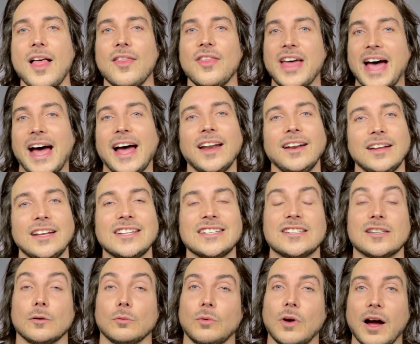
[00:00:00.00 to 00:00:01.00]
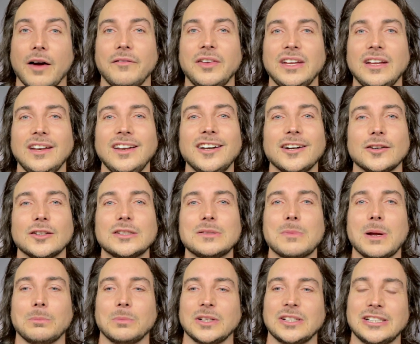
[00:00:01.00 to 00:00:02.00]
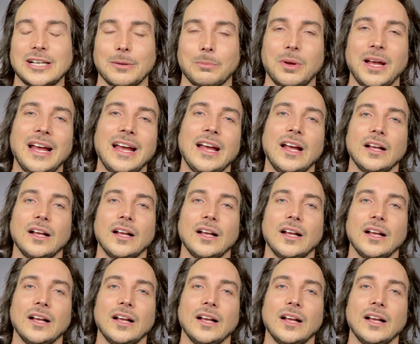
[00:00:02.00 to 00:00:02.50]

That is the Raw Vegan Heroes membership.